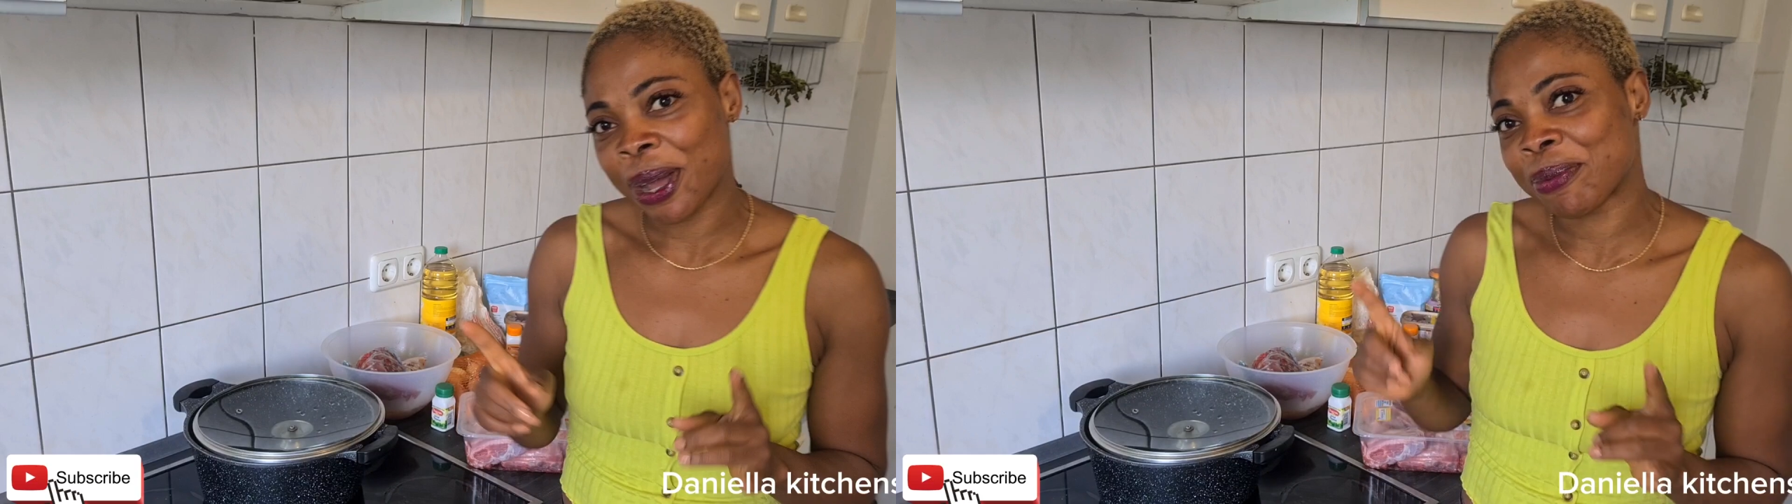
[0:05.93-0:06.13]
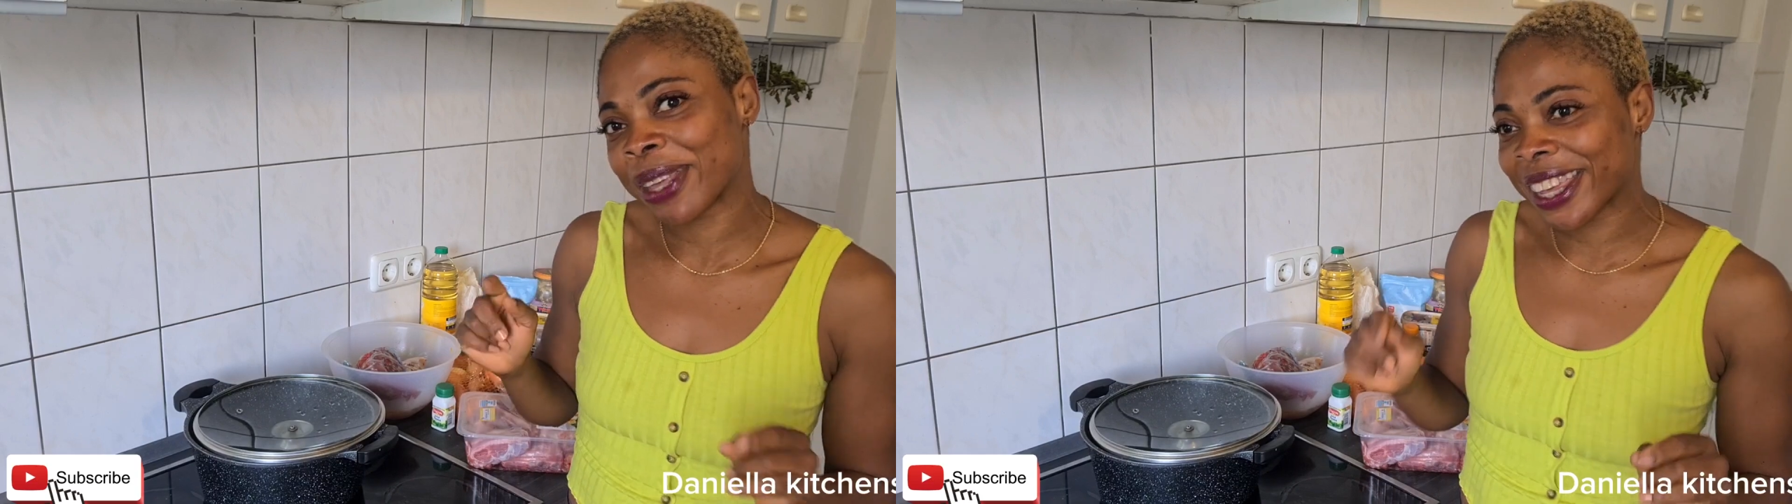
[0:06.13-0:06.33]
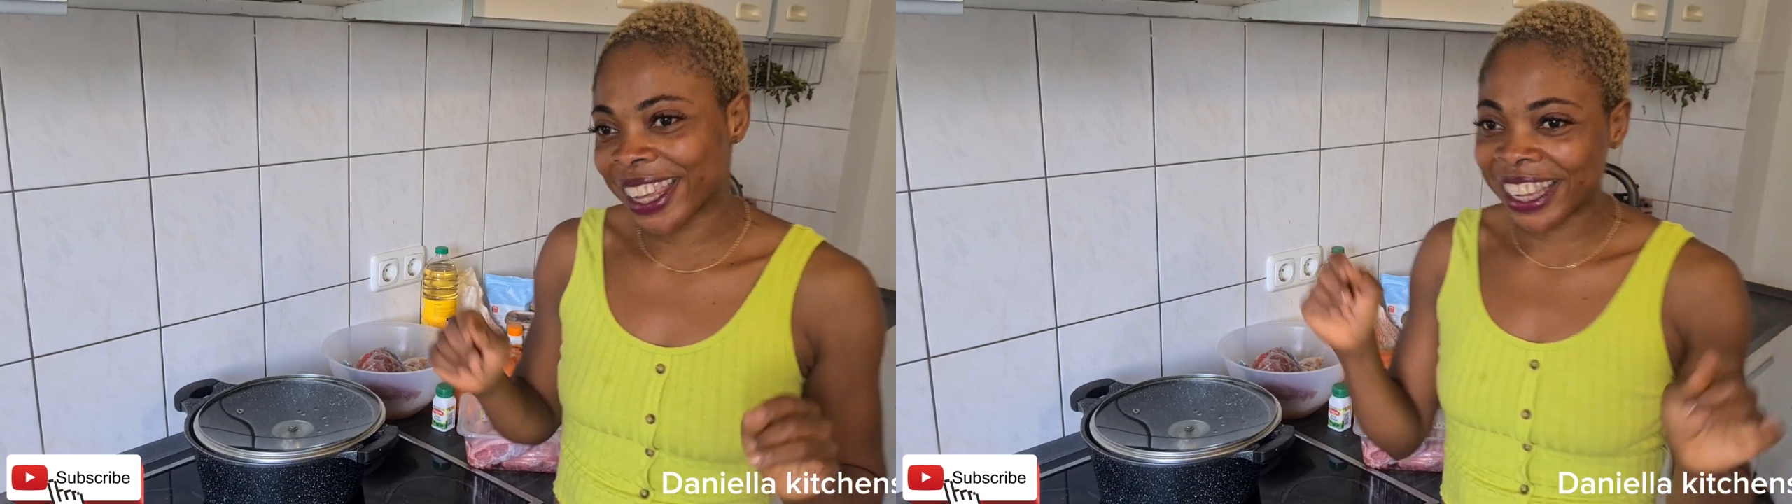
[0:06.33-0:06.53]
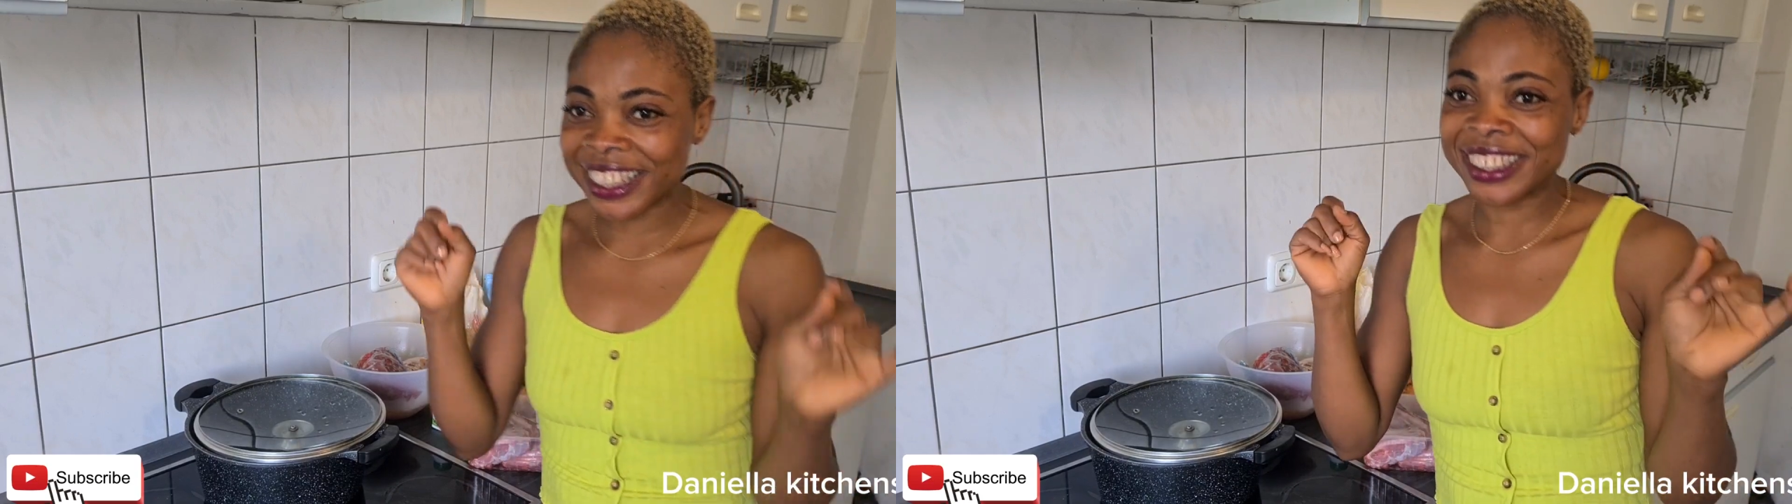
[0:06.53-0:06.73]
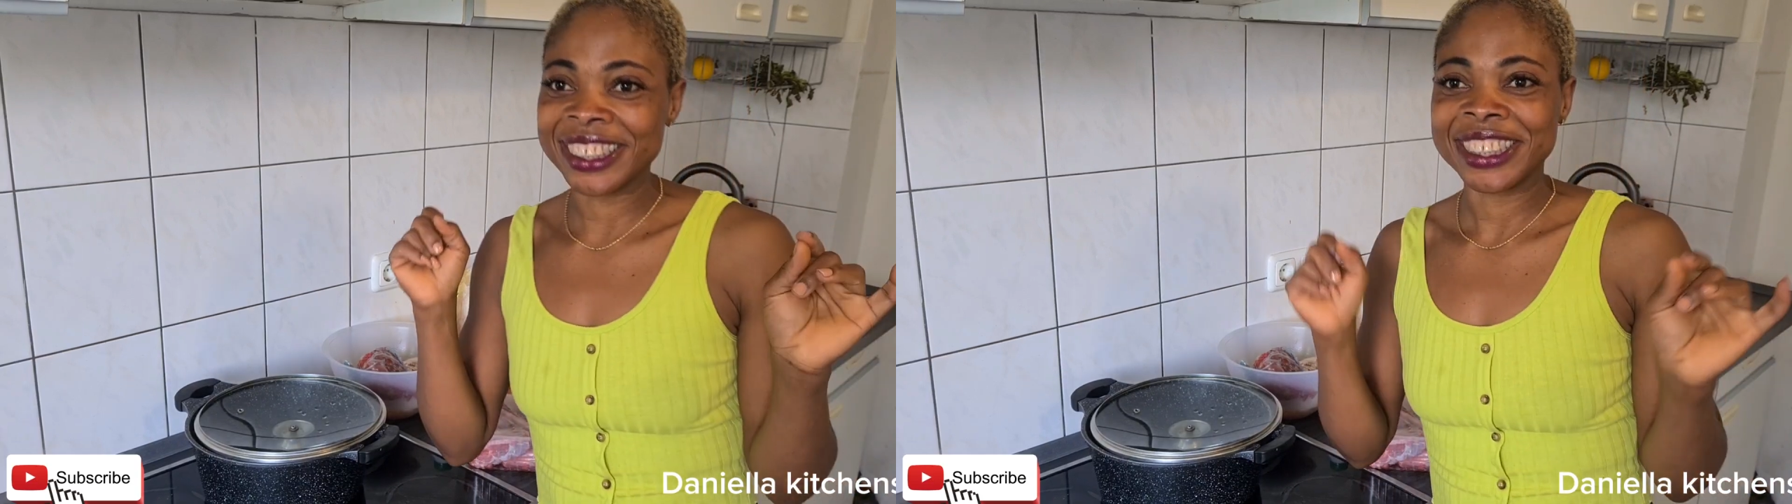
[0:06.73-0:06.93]
We are
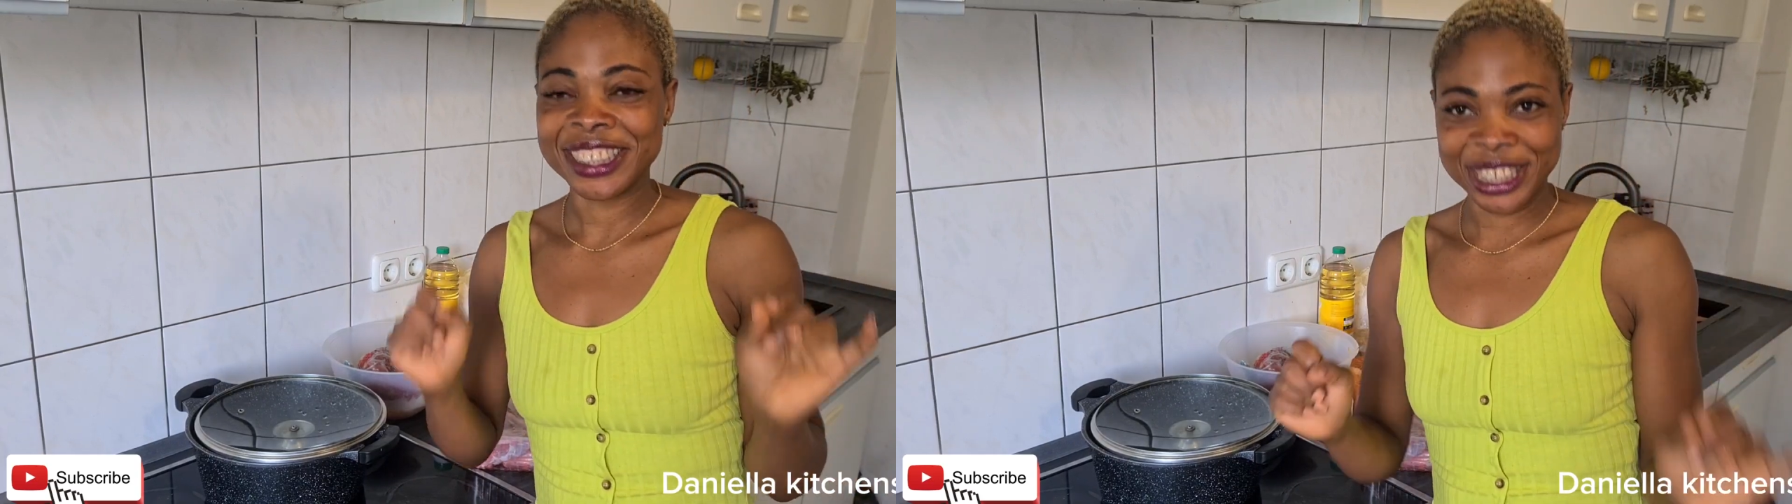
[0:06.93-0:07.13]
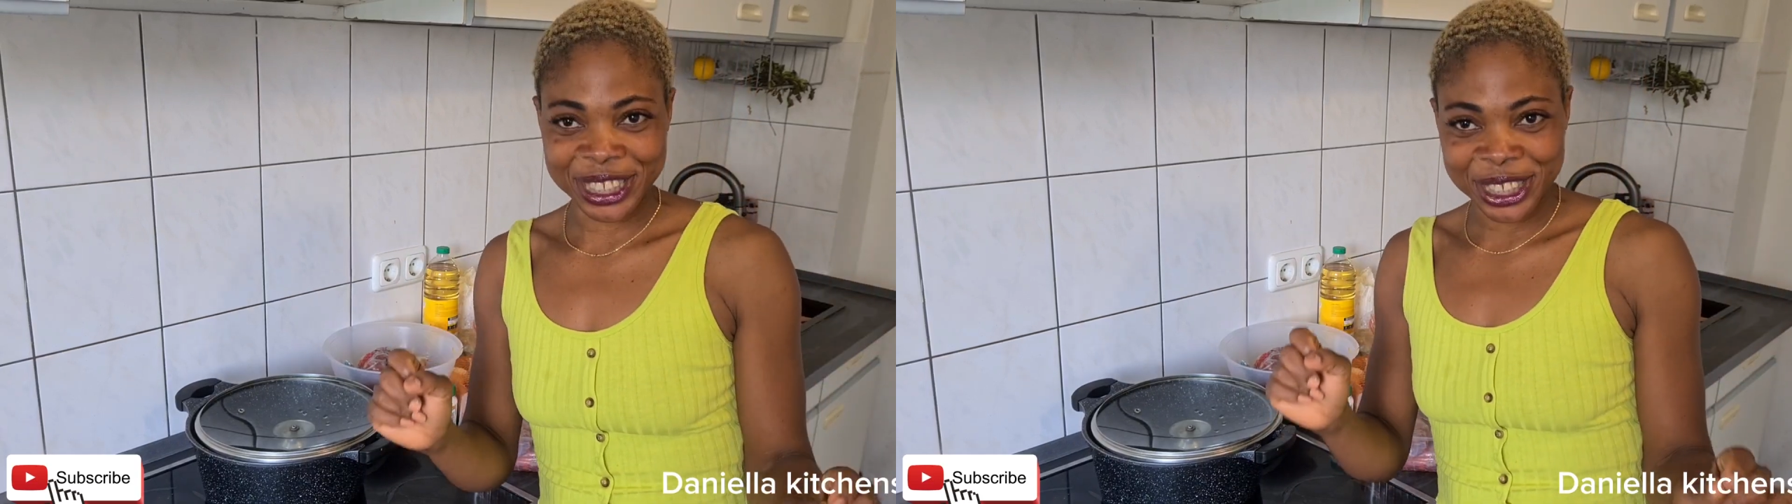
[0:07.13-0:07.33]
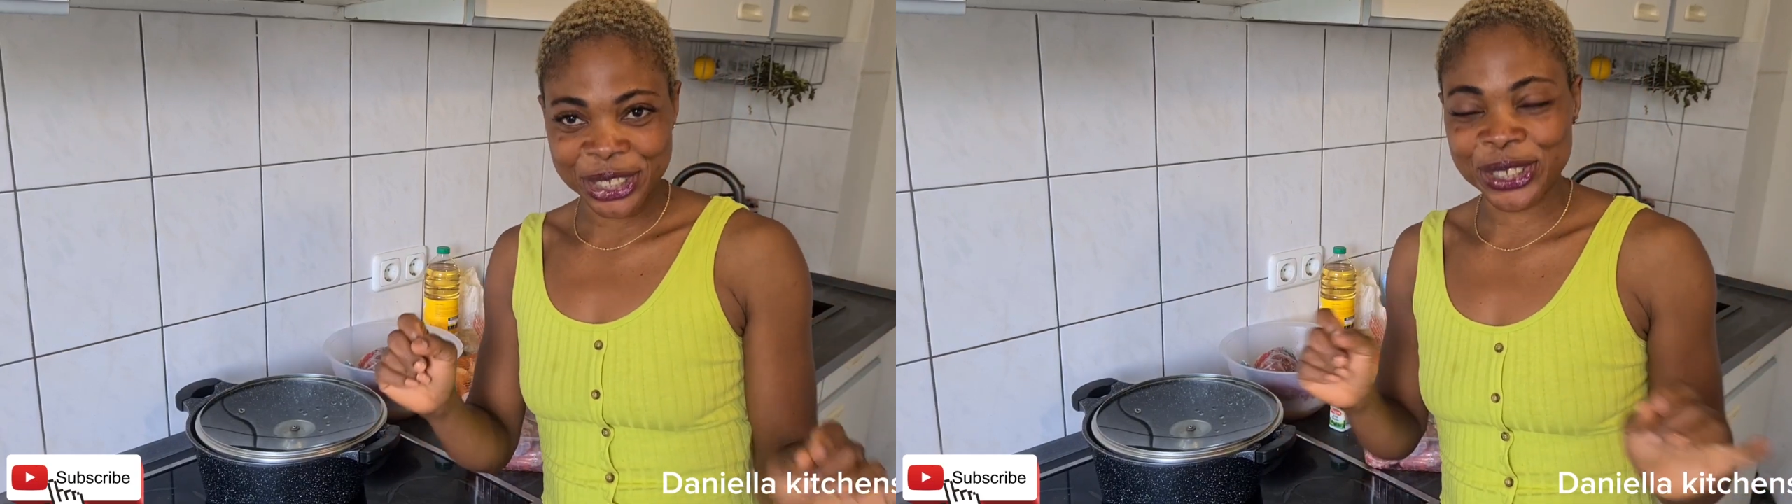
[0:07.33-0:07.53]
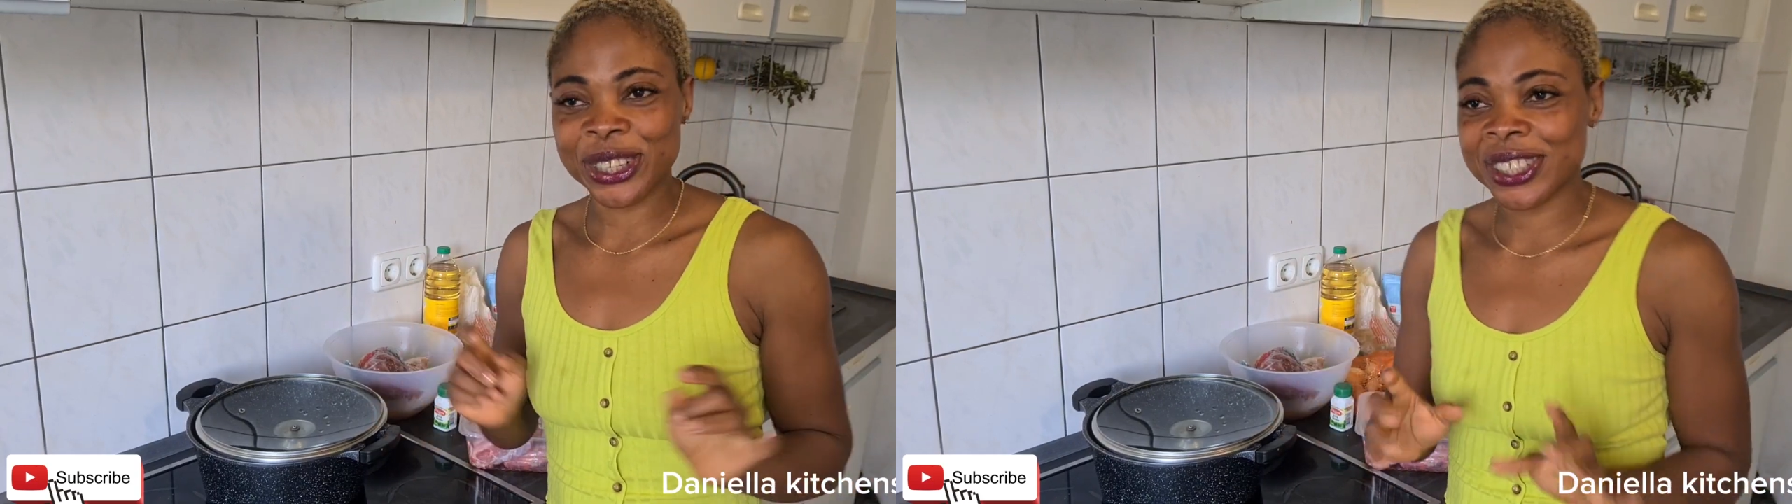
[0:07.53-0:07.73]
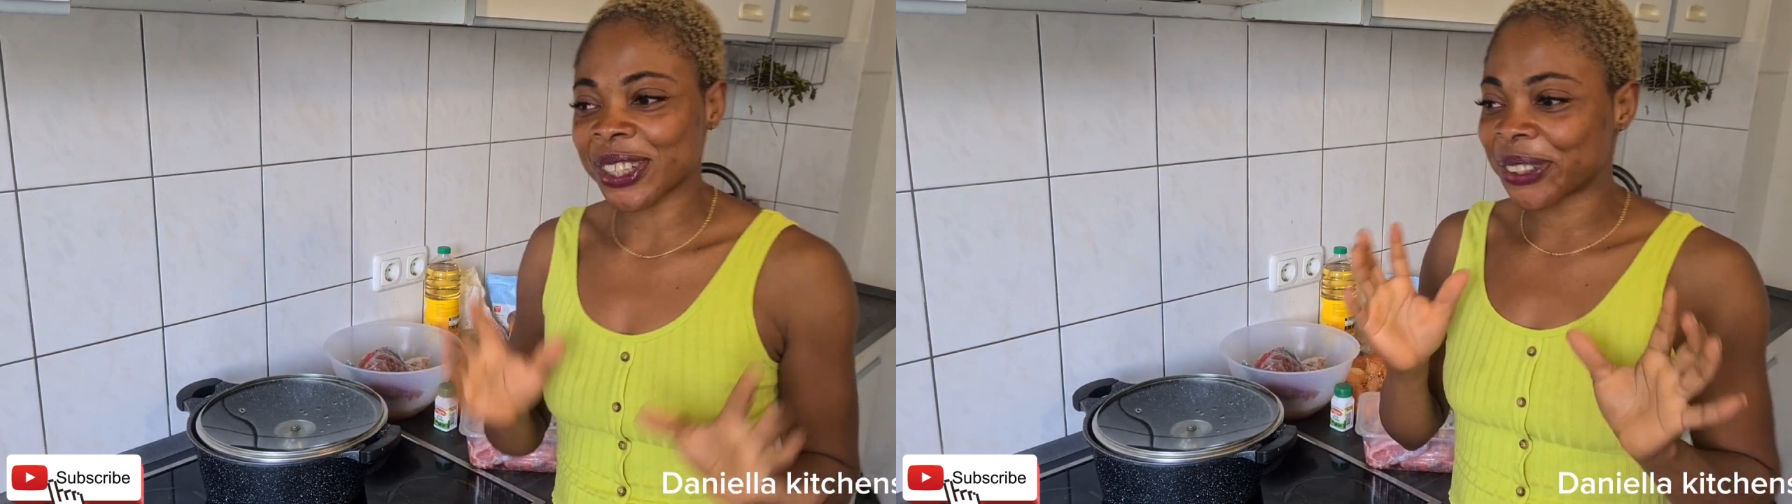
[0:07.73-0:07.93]
making
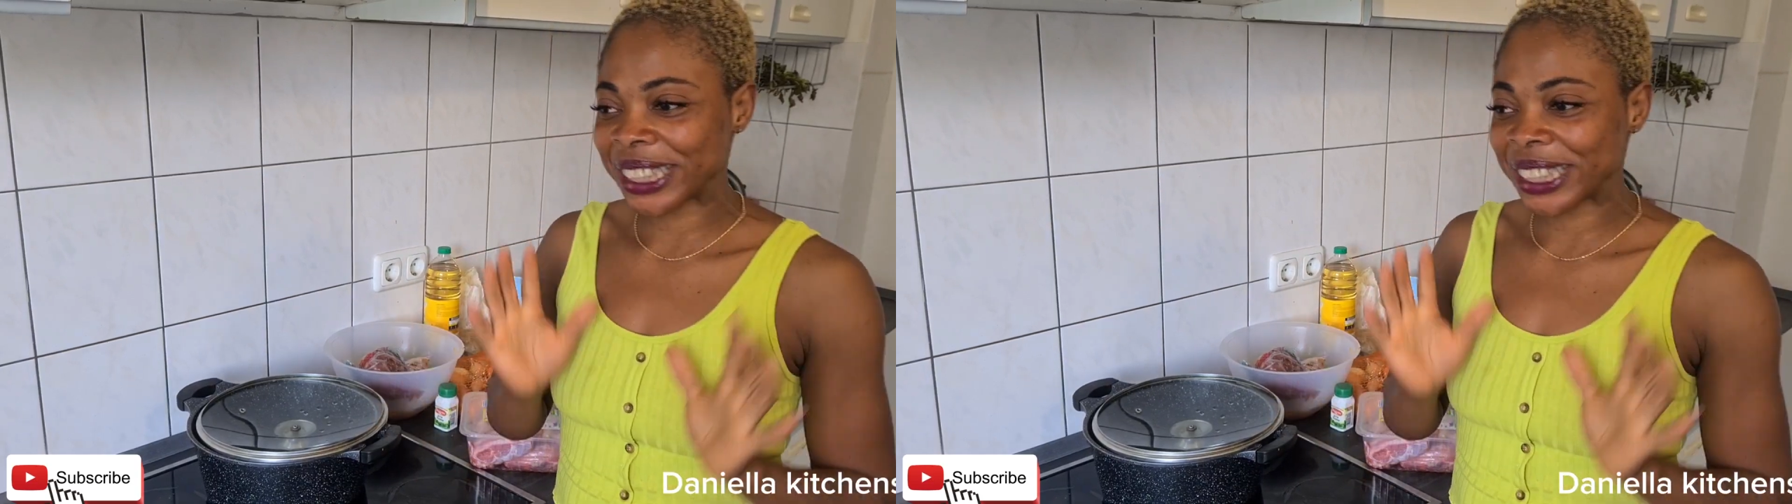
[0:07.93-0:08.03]
delicious,